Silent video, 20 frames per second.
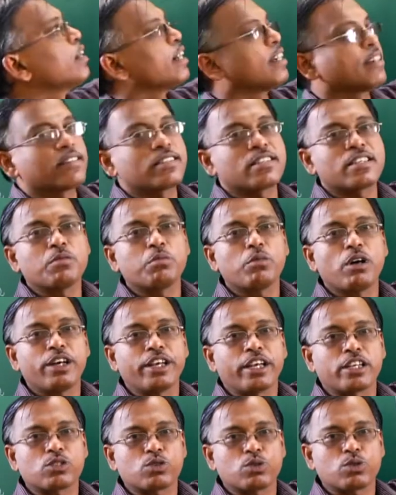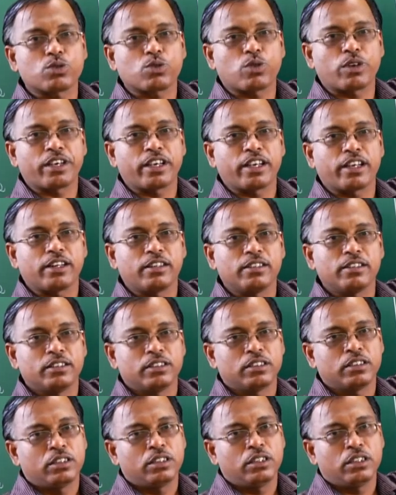will get sigma x square.
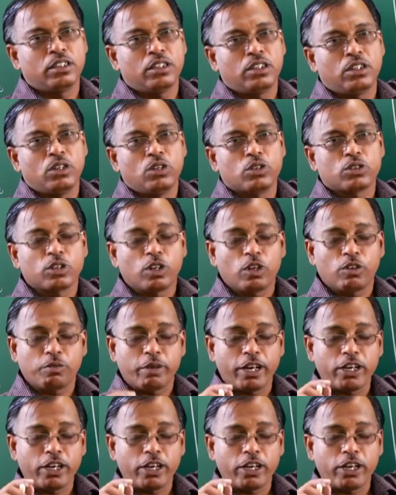So